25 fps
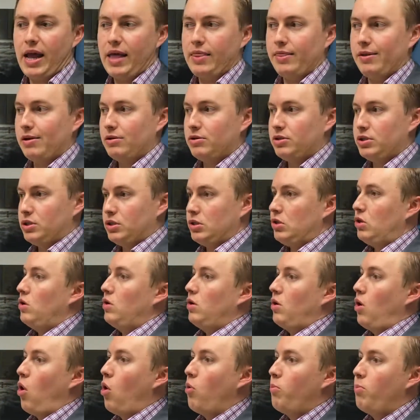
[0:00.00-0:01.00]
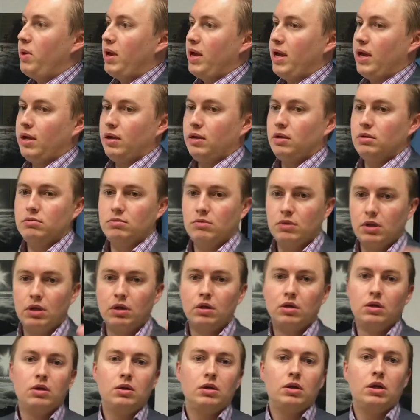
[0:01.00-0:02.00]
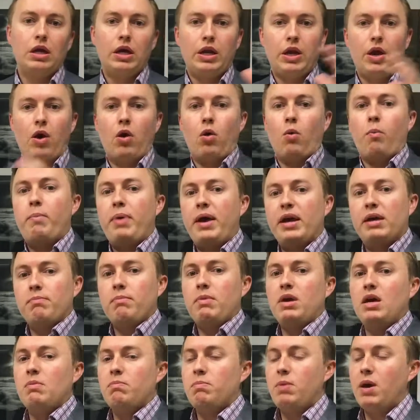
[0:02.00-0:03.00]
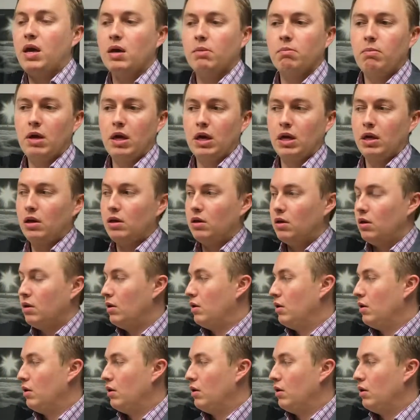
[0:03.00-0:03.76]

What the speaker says: and they're just hoping, pick me.